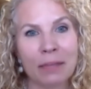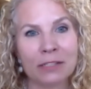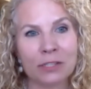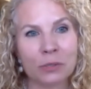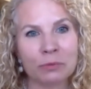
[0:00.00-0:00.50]
And
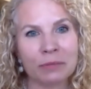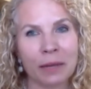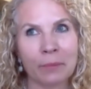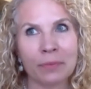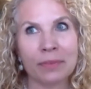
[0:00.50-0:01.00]
so
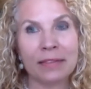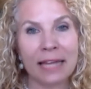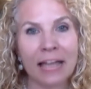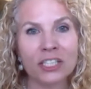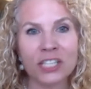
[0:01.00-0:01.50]
um, they
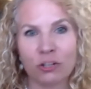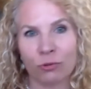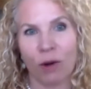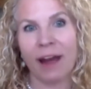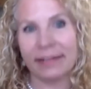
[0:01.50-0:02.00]
actually
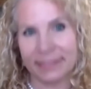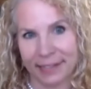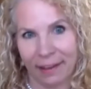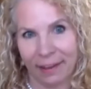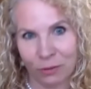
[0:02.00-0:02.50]
cried
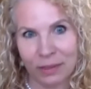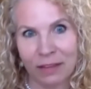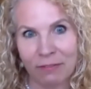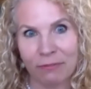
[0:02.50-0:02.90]
together when they